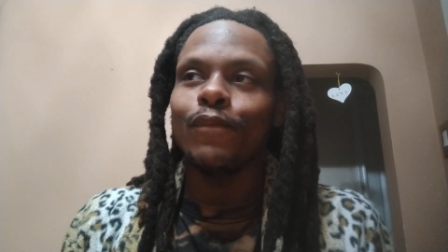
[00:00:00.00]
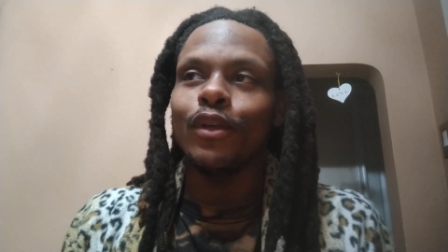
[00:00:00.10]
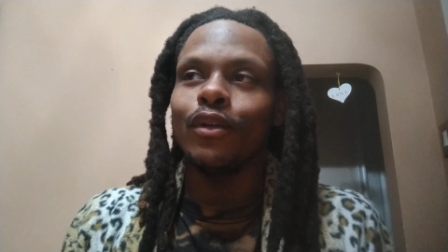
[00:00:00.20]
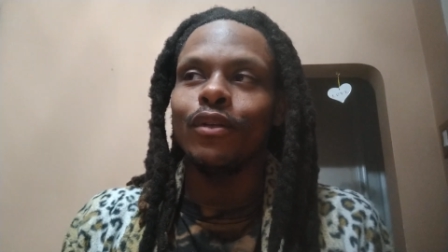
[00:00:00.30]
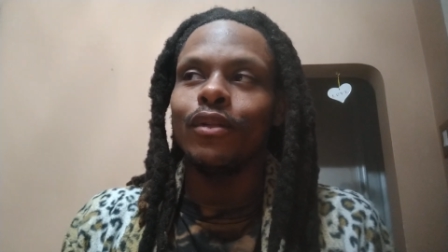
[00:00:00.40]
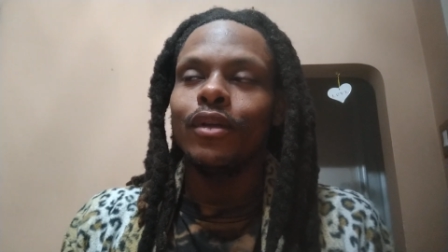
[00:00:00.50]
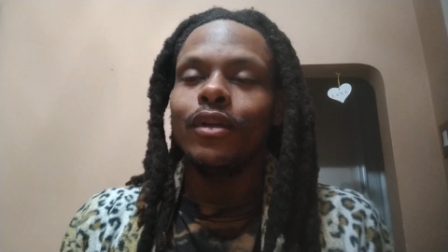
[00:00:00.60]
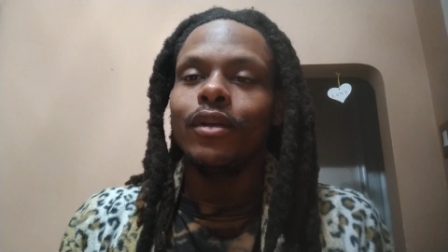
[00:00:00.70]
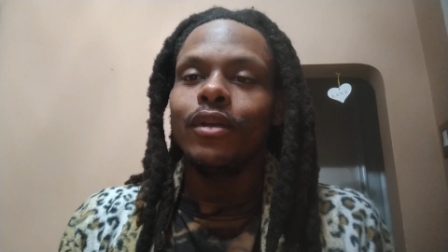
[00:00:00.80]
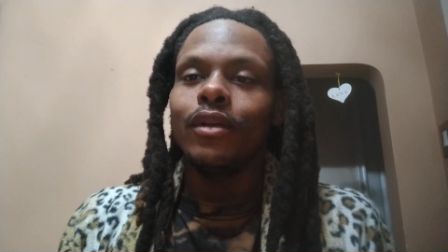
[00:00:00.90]
they're
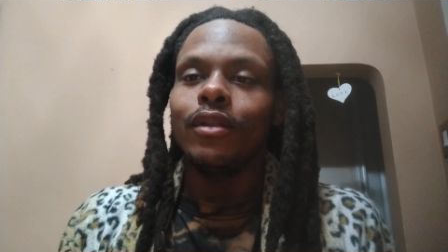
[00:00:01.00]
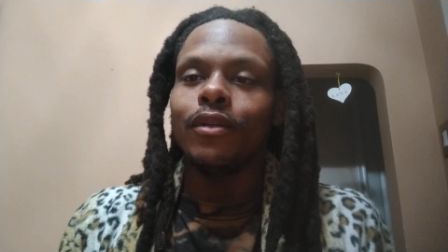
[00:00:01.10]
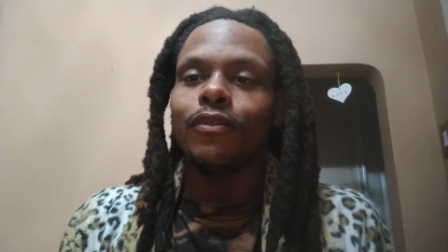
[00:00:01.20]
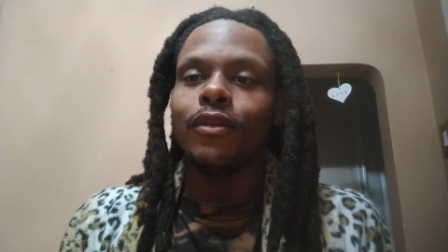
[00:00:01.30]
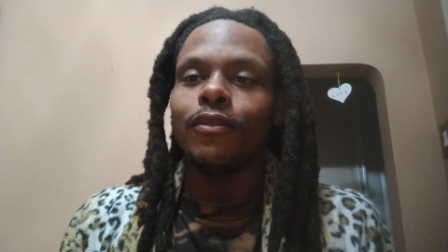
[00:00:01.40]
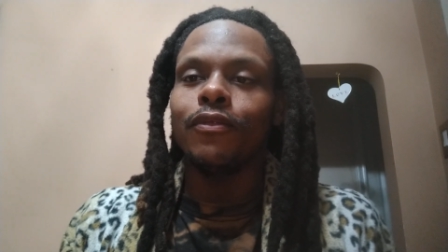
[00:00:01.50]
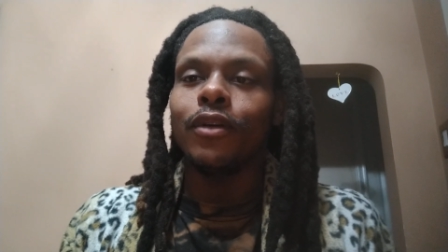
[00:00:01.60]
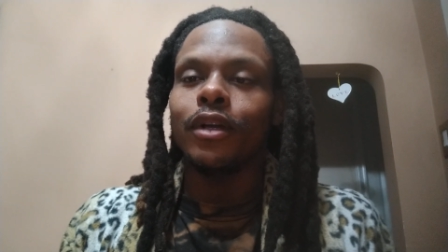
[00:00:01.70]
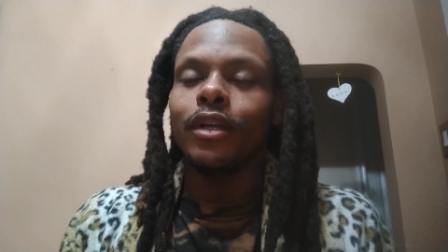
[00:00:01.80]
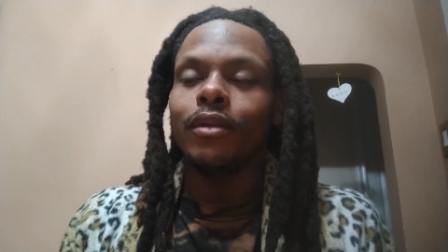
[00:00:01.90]
they're they're
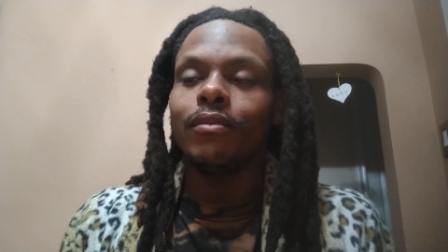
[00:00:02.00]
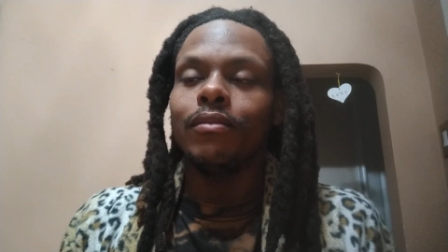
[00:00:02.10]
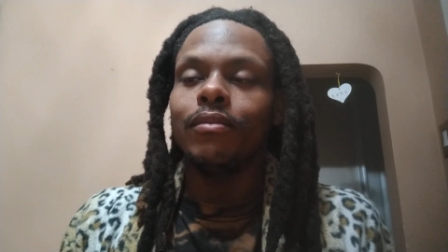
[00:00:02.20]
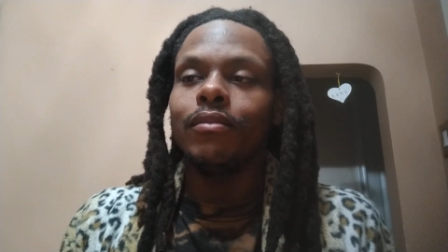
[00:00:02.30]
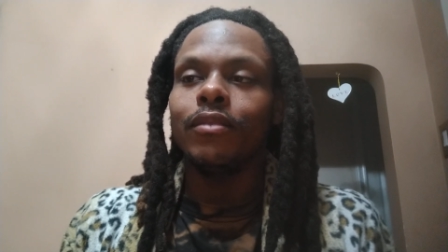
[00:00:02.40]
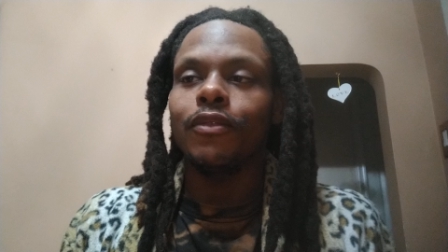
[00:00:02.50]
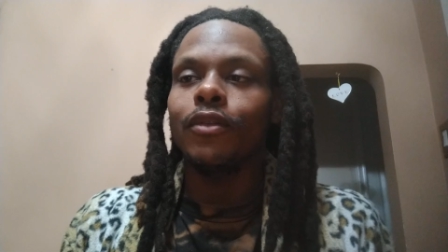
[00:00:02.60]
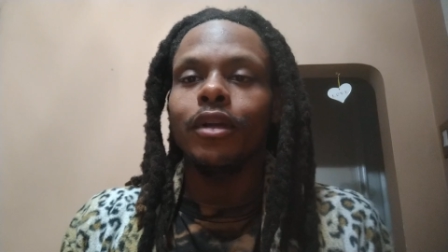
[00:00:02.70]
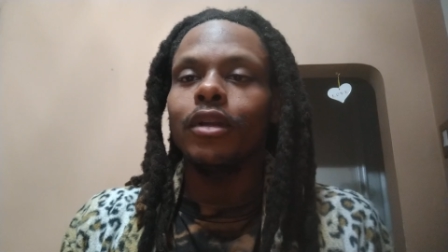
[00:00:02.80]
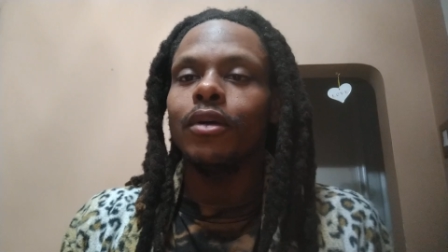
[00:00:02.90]
fucking they're
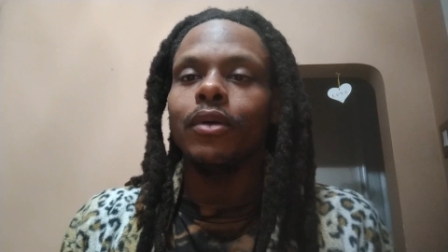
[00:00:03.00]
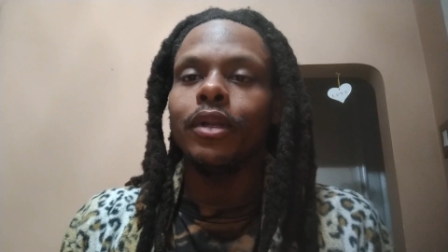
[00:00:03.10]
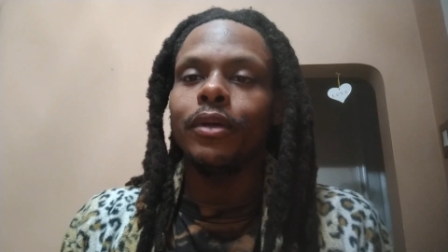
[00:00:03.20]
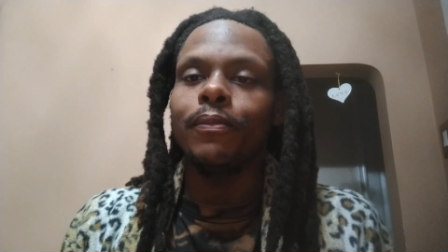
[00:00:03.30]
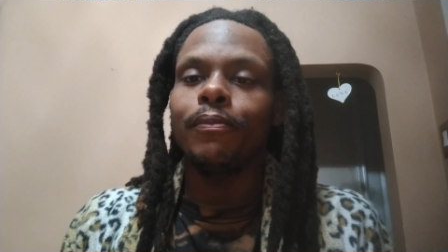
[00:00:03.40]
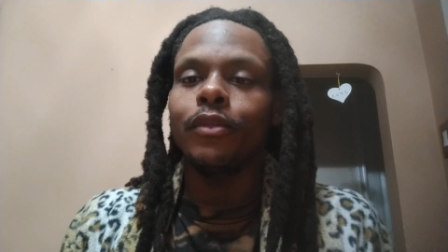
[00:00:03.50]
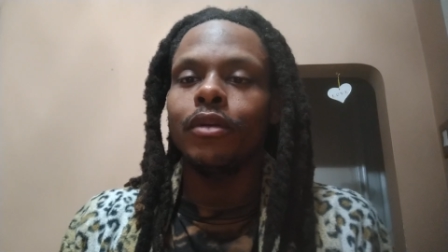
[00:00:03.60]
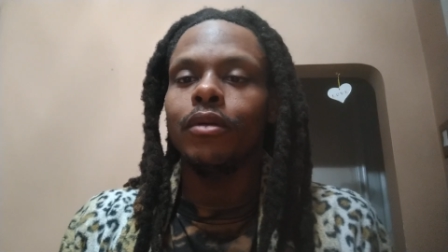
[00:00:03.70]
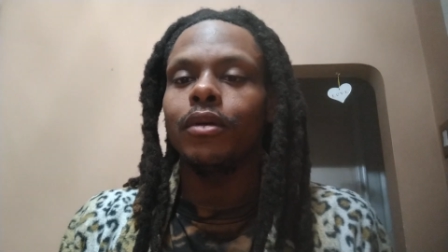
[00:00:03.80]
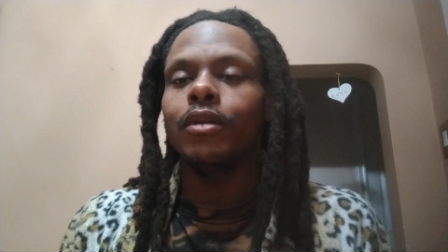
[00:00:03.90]
fucking hoeing him.
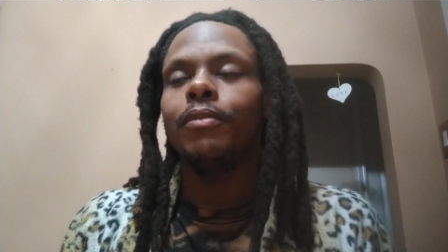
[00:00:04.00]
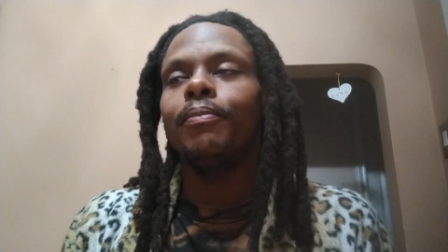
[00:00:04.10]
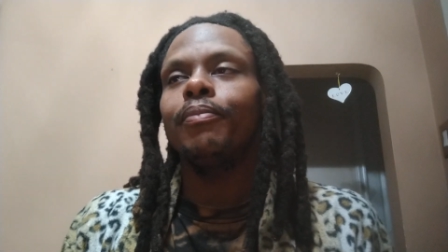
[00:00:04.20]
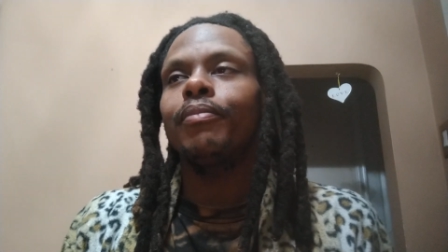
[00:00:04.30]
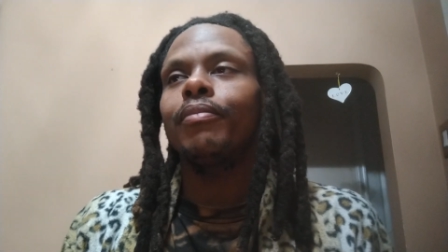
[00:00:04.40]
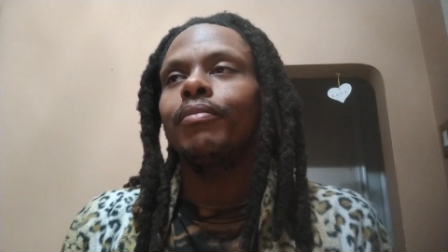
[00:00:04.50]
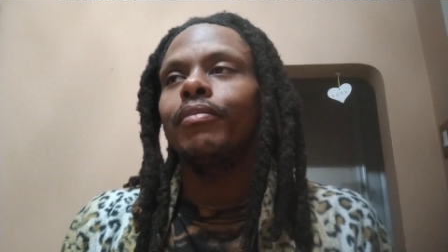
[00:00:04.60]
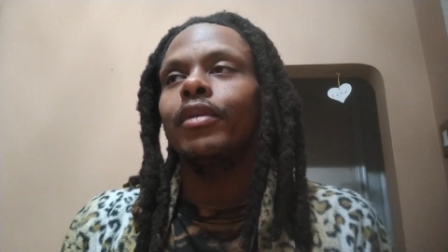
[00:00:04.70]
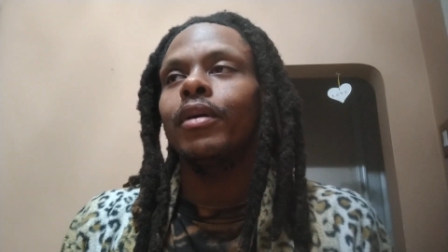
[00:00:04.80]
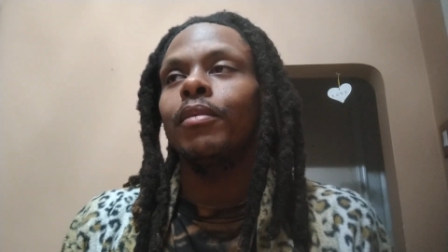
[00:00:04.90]
They're hoeing him.
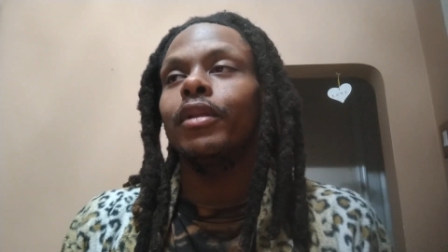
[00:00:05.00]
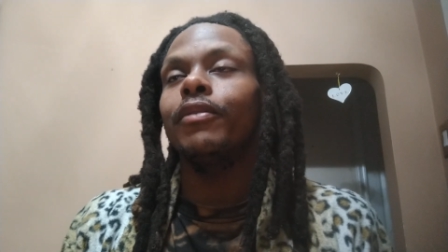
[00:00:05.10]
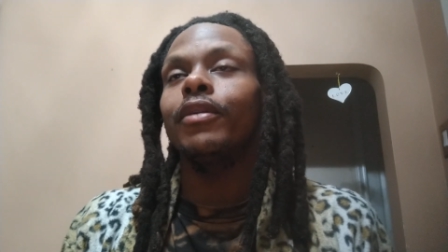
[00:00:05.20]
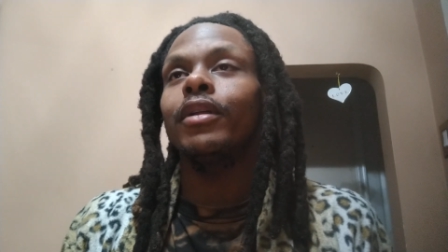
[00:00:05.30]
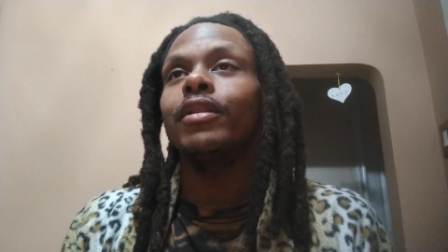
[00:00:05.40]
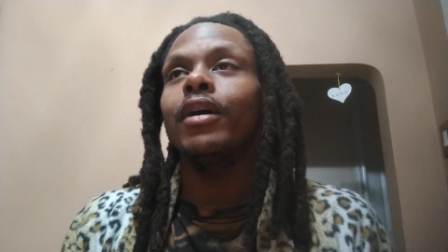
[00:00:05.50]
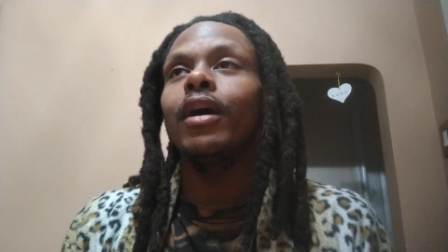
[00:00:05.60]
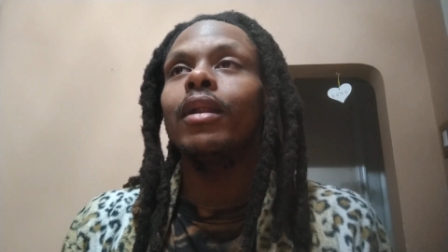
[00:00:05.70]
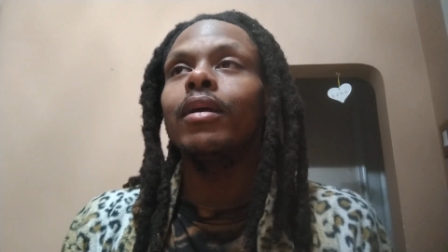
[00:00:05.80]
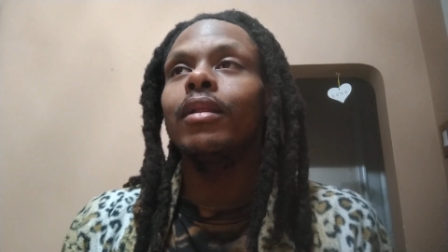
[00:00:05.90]
I'm gonna leave it at
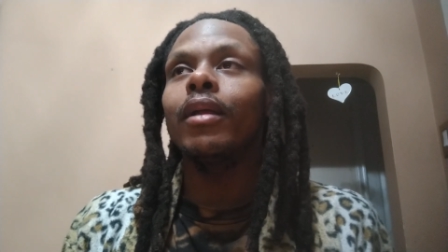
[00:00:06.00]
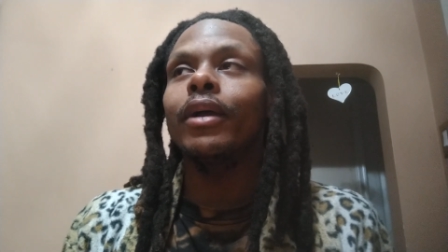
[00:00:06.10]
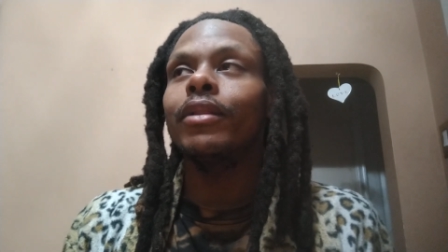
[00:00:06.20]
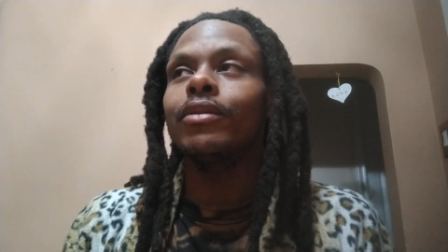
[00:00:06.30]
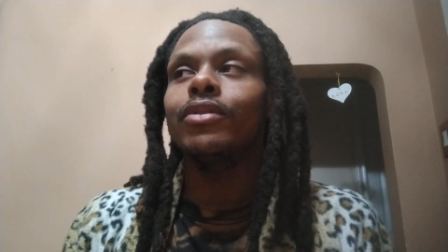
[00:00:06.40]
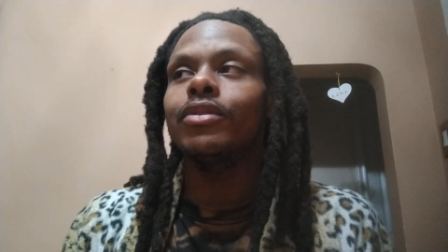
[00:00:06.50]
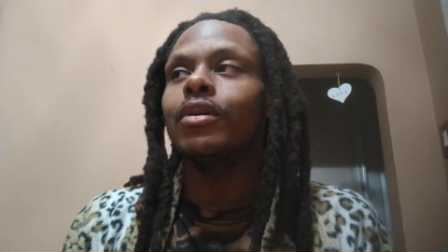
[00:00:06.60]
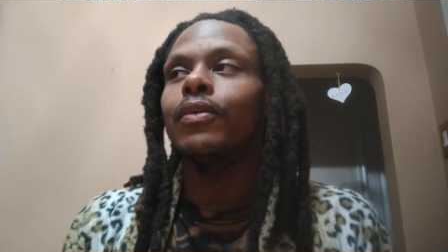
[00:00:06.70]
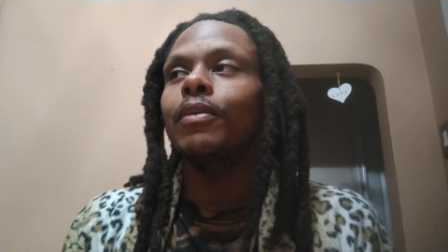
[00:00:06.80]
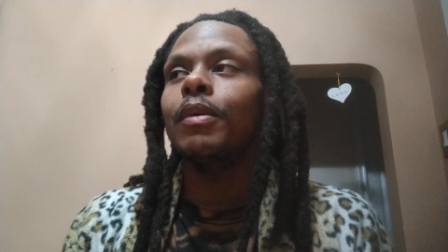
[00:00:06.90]
that. Like they're just
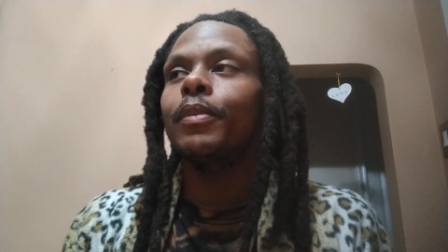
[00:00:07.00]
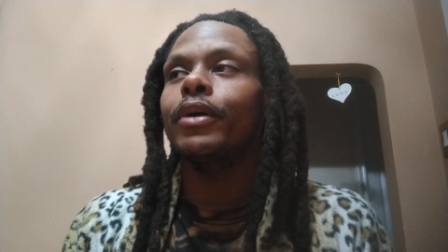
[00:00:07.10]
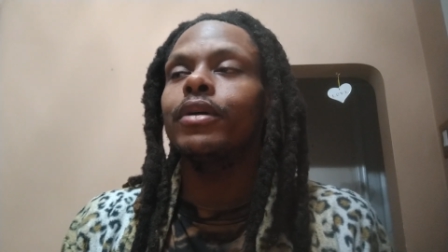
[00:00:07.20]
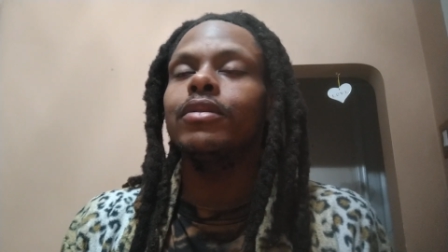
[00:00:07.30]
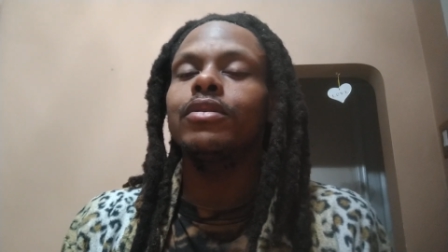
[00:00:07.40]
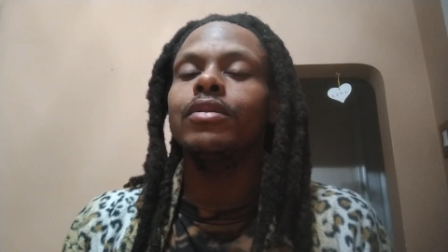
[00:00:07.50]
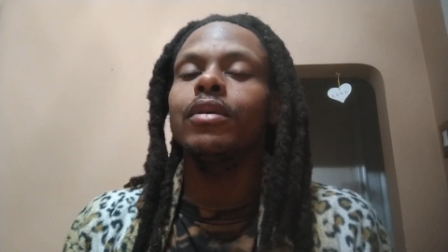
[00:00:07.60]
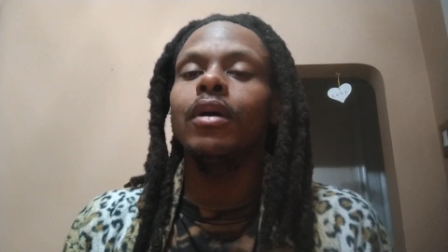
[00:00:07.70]
hoeing my man's.